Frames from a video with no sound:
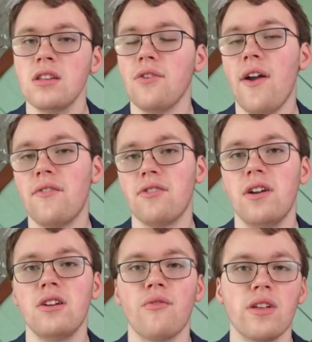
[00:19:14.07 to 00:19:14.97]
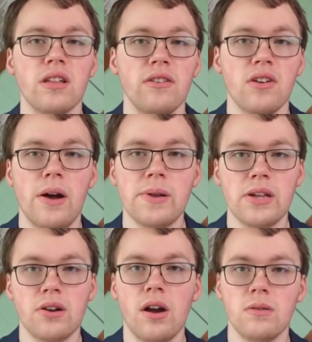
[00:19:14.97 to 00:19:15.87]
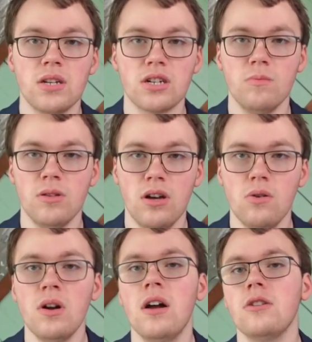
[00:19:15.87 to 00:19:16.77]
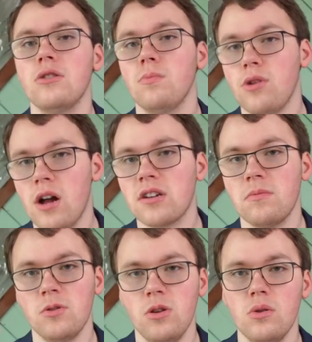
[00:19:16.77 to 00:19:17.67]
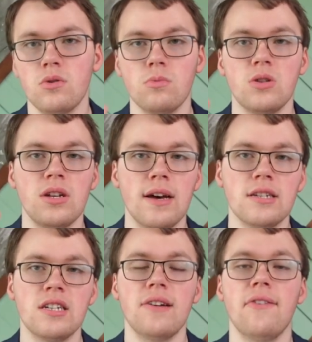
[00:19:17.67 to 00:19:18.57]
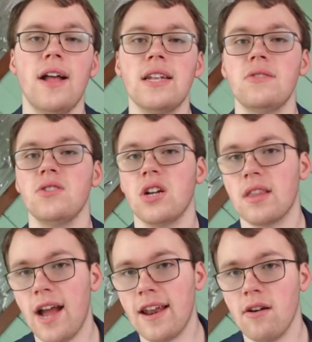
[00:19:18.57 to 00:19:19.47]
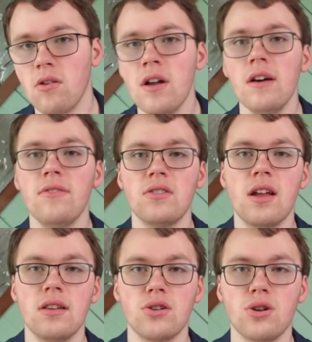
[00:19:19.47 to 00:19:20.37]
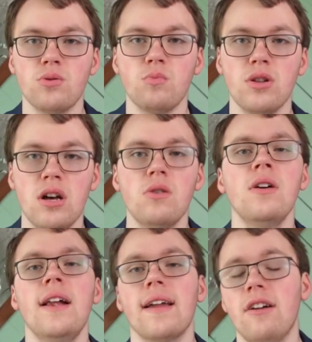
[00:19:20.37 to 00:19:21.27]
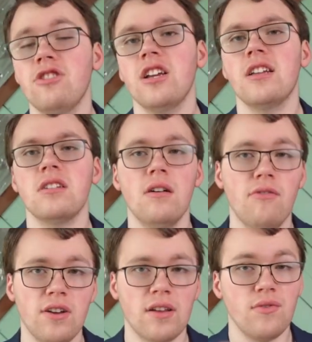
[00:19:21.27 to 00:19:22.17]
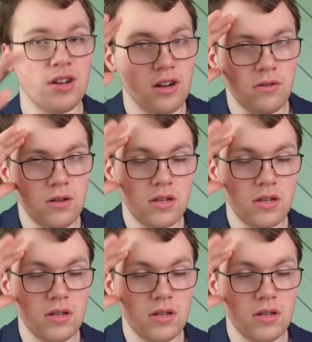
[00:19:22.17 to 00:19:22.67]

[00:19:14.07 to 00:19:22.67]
So if you haven't already, don't forget to leave a comment down in the comment section below. Also, a blog talking about news, rumors, analysis, stuff like that. So check that out. Leave a link in the description below. And can't wait to see you guys all for next video.